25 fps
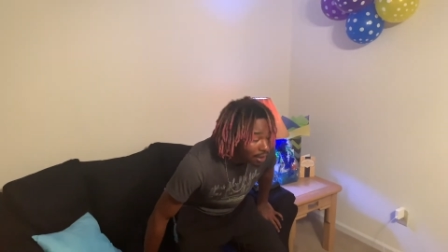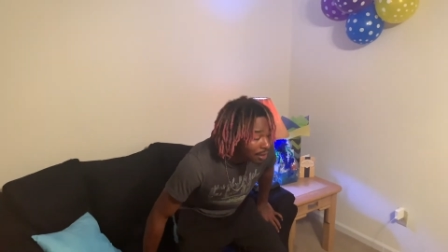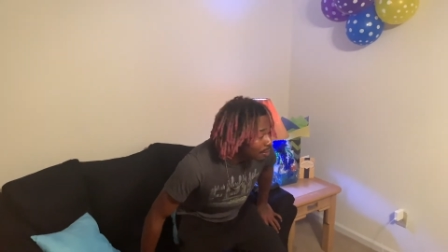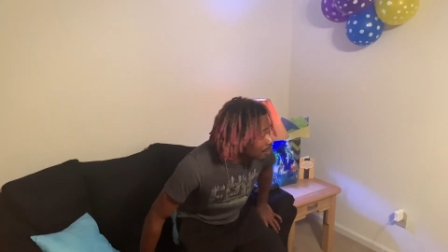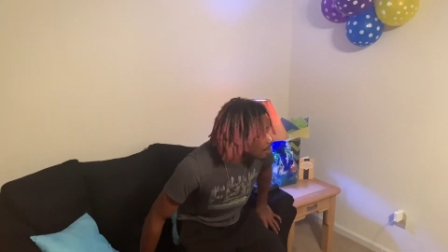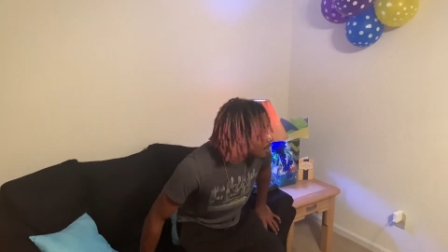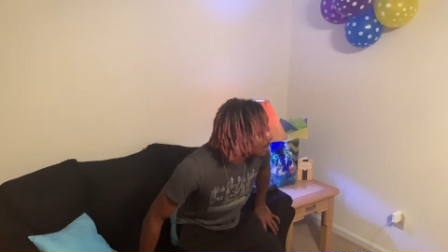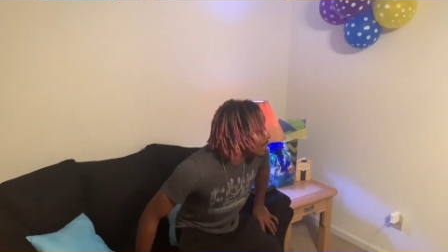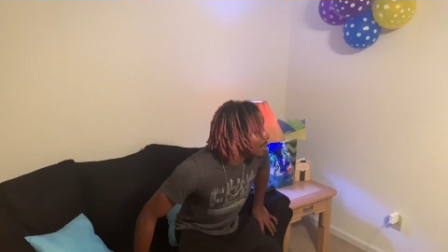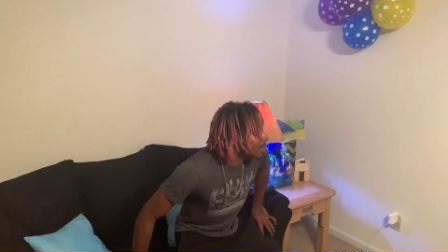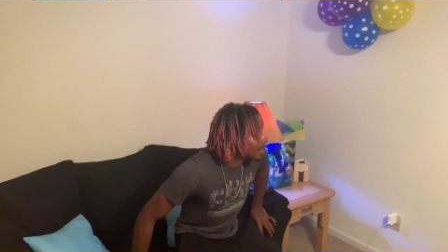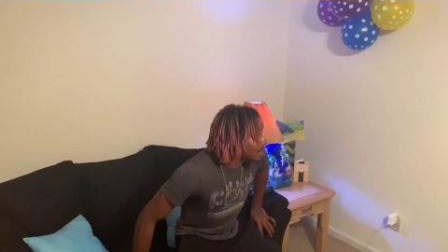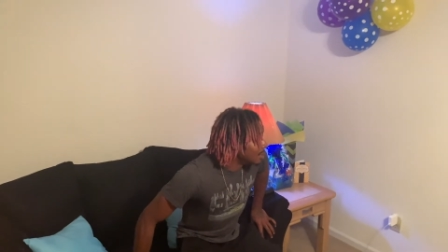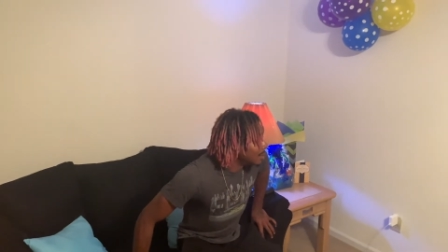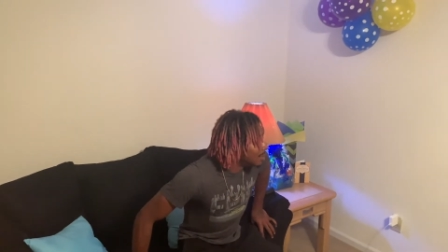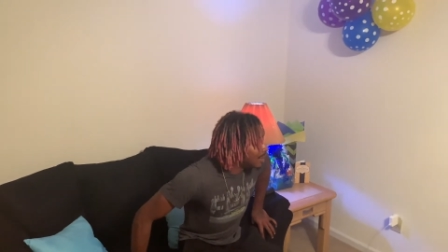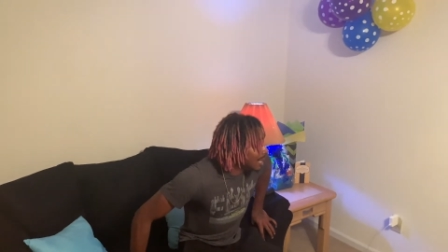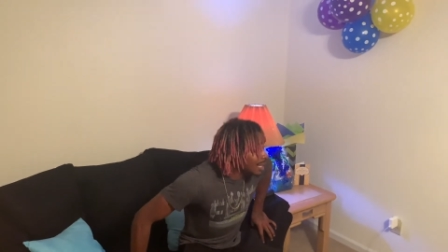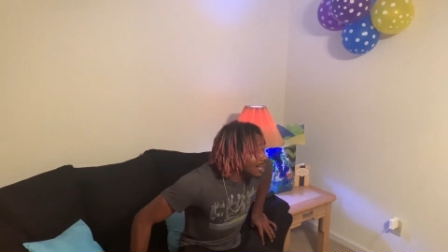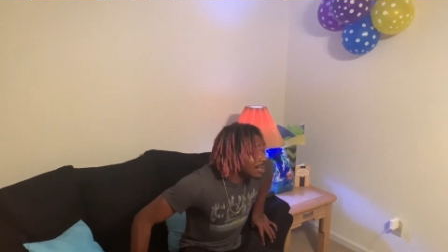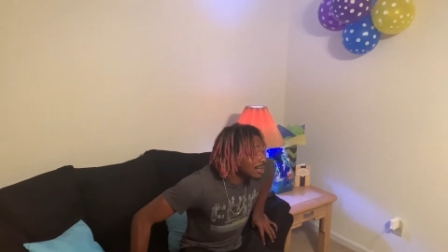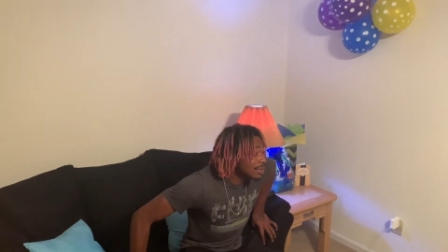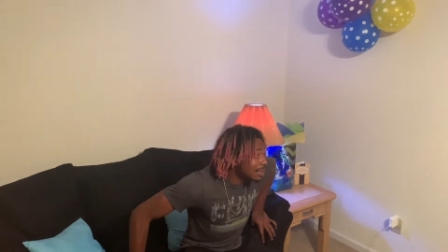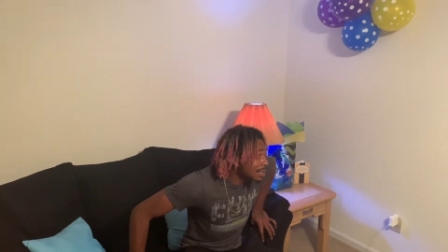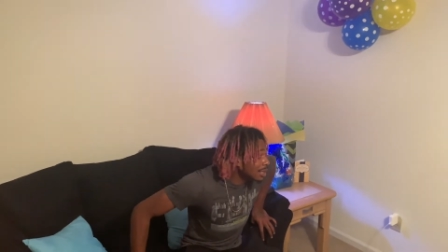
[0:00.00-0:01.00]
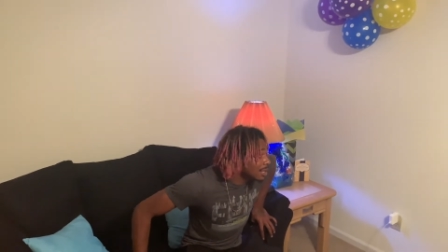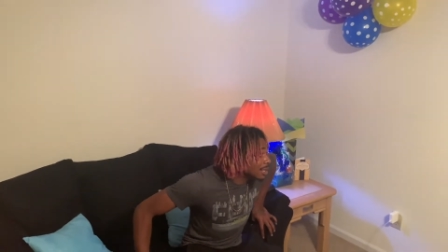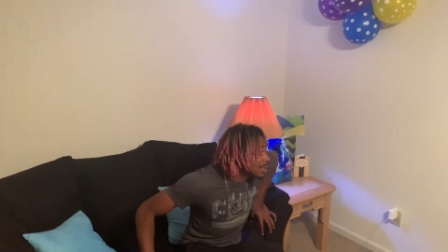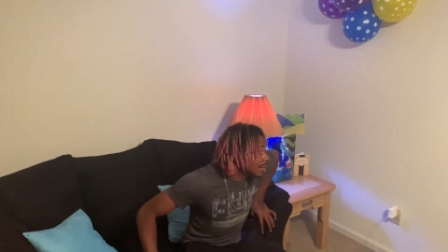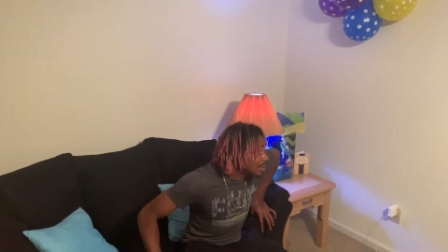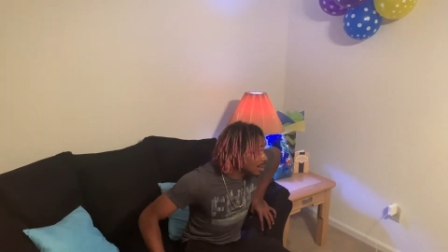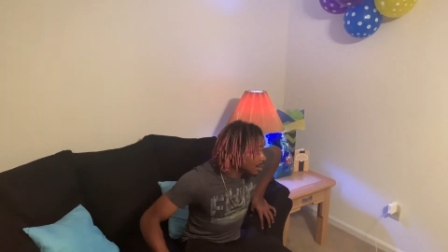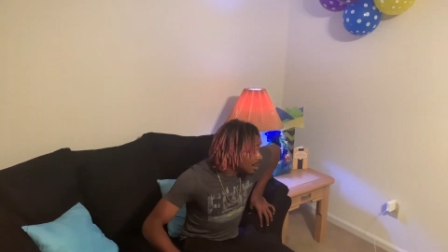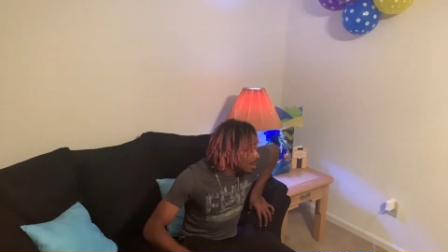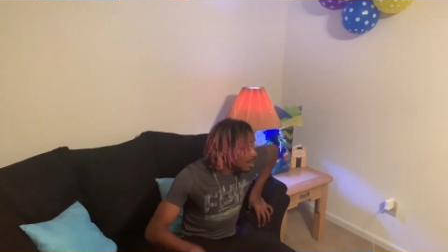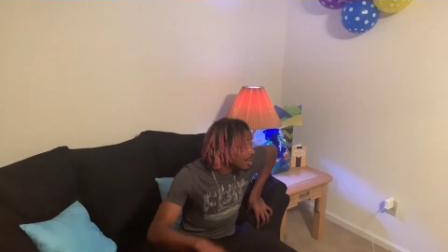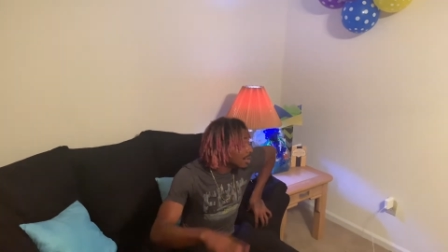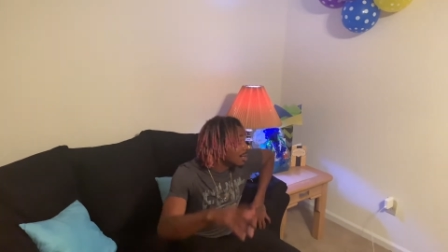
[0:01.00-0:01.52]
But next nigga,
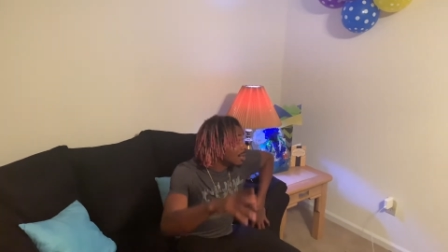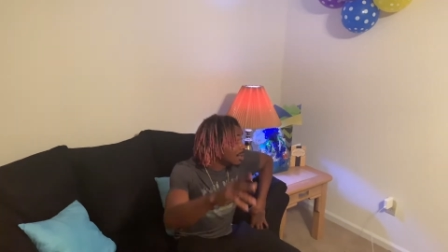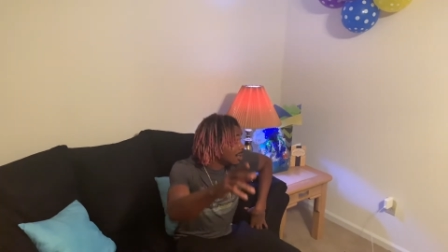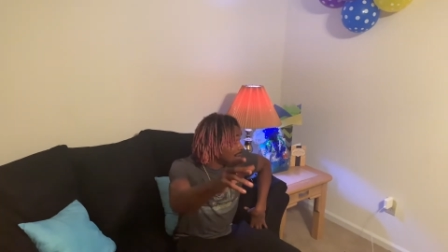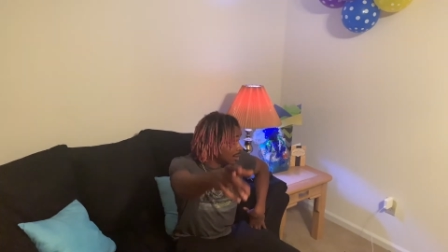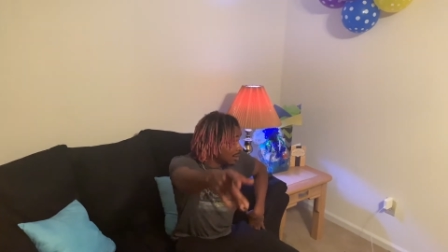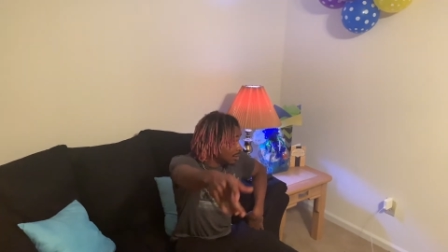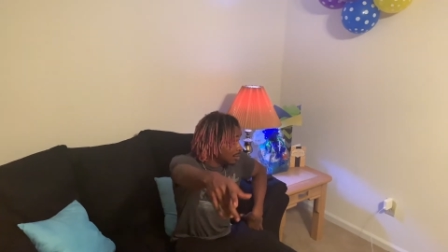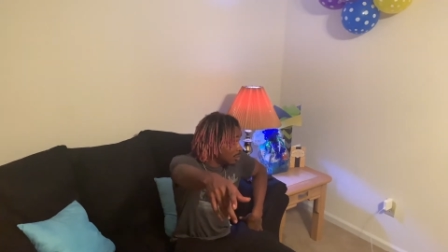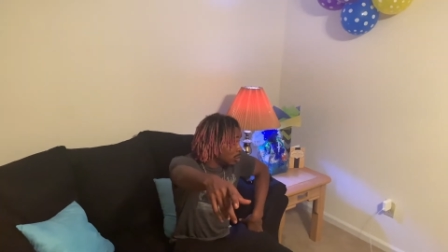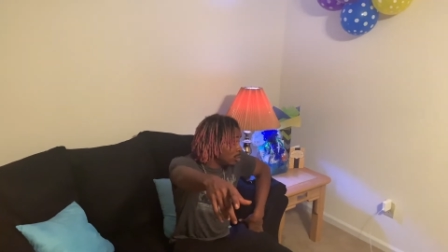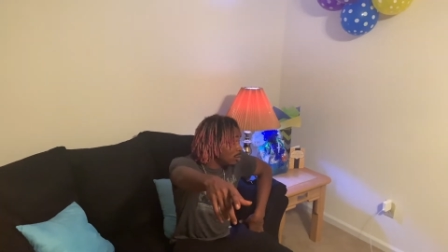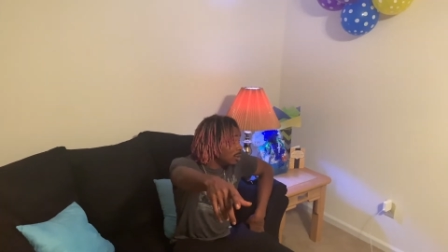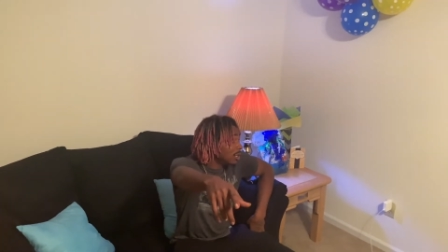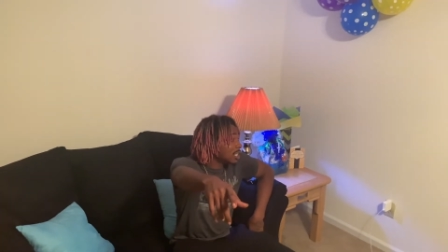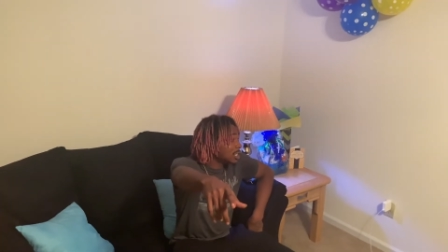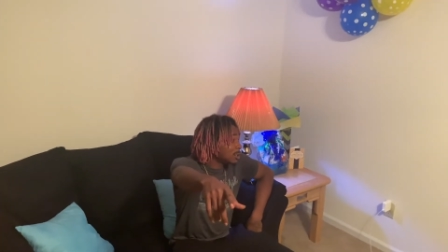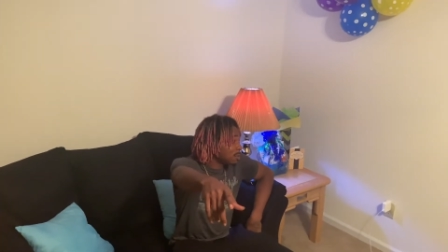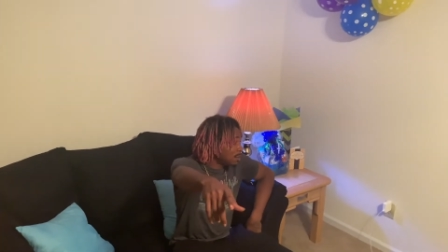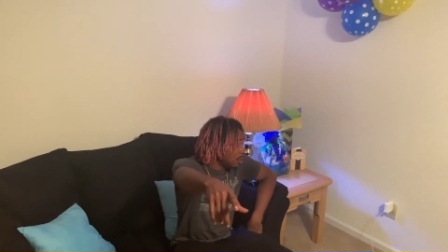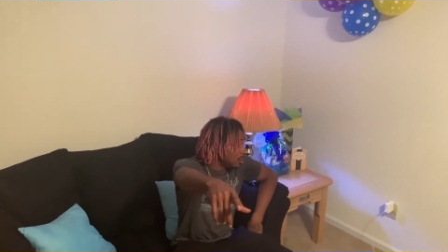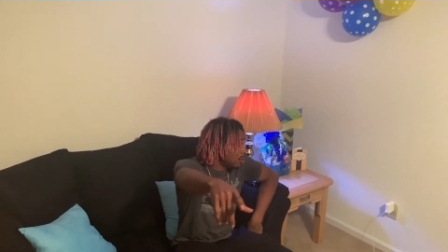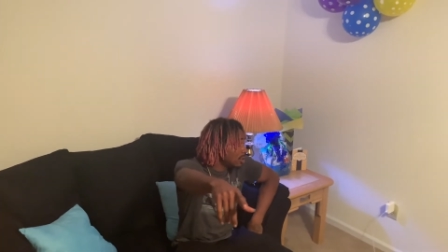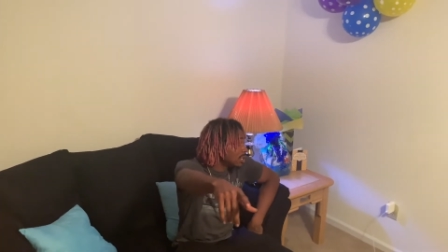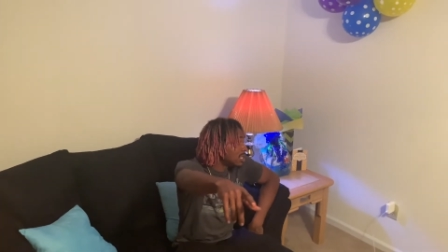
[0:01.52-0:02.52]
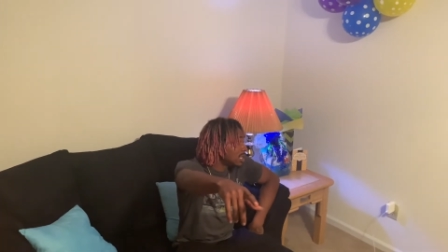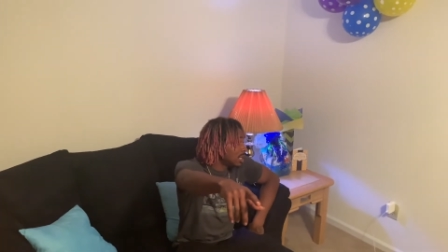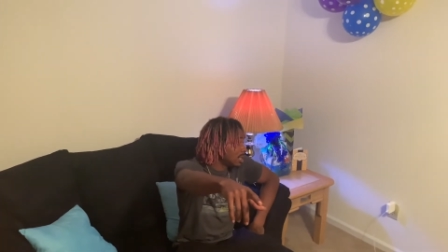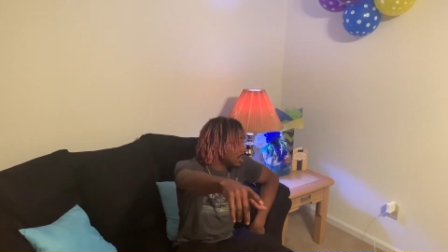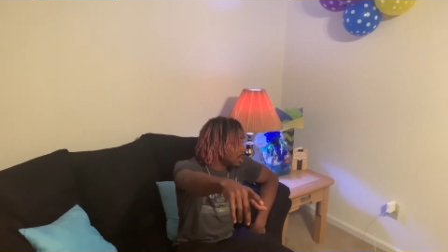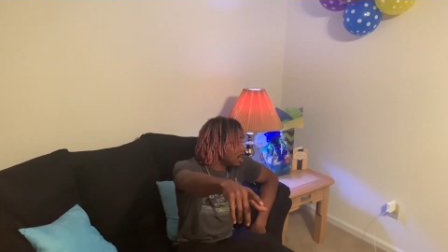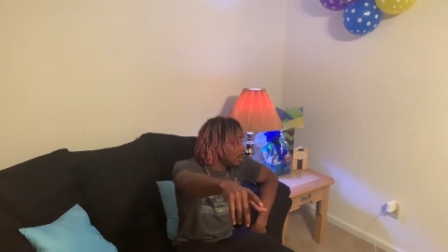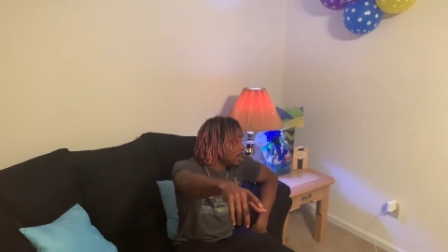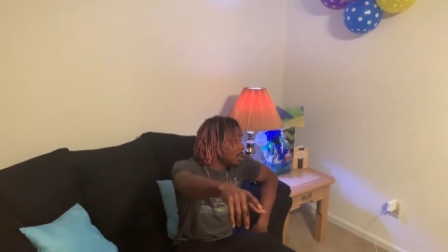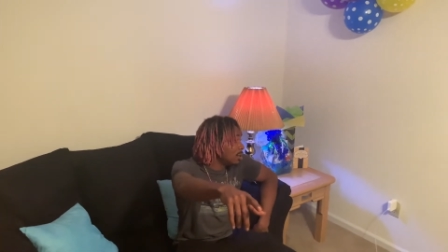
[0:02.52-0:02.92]
do that spooky shit at the